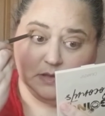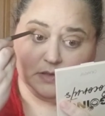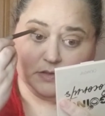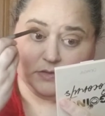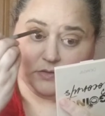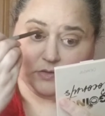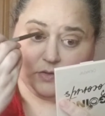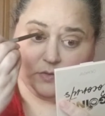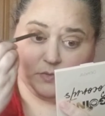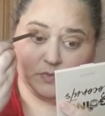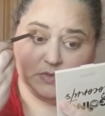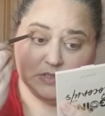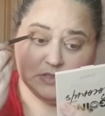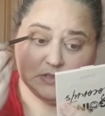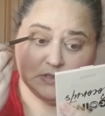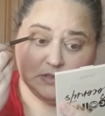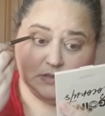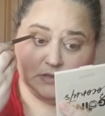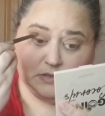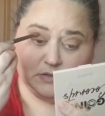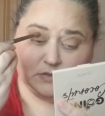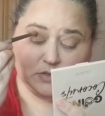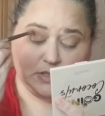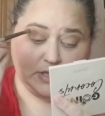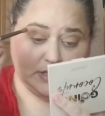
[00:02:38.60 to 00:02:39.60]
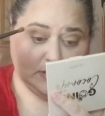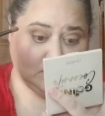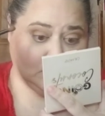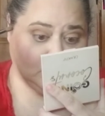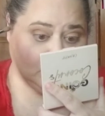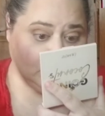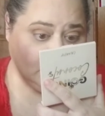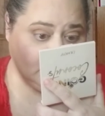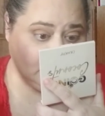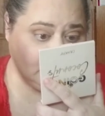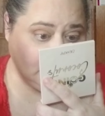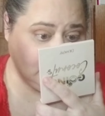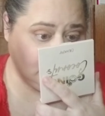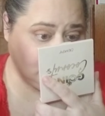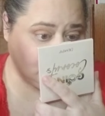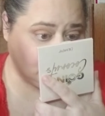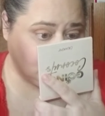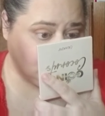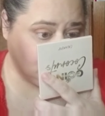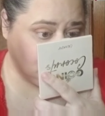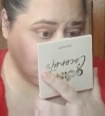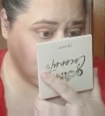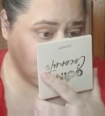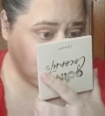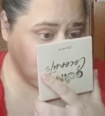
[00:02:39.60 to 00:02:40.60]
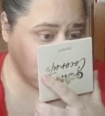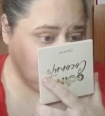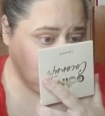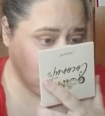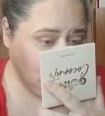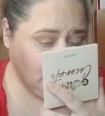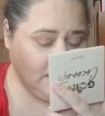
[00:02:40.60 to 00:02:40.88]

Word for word: So I'm just going to try to run that through.